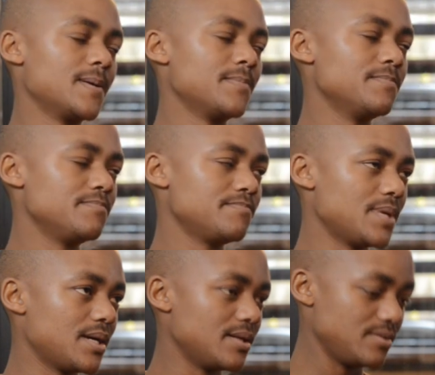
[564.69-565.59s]

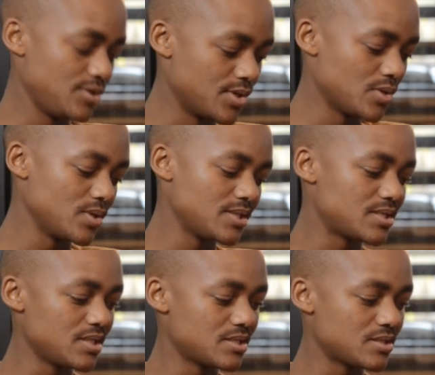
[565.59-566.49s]
Um, you know,
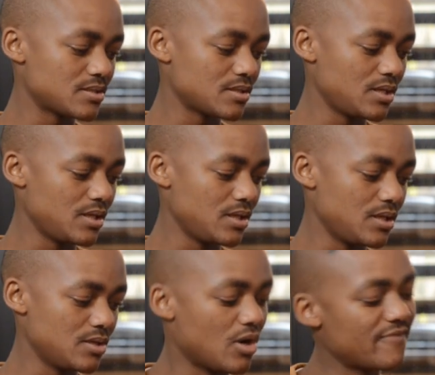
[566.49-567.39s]
it's it's
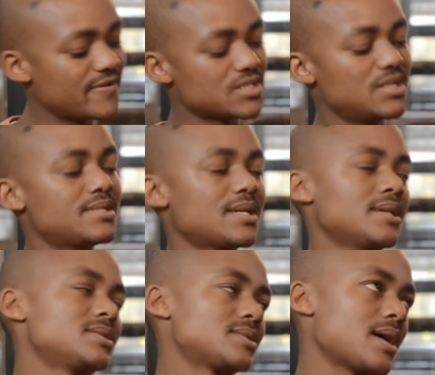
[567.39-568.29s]
it obviously
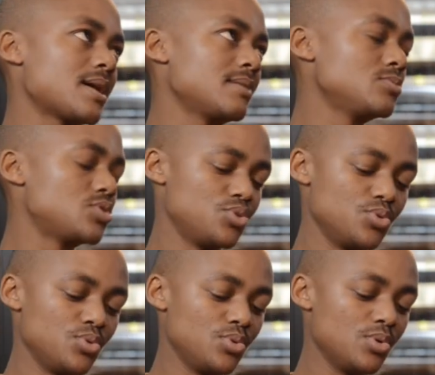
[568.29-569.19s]
takes time
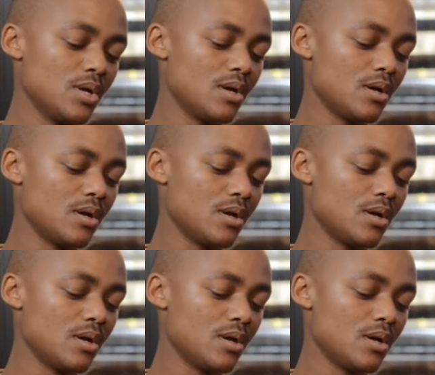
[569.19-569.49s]
to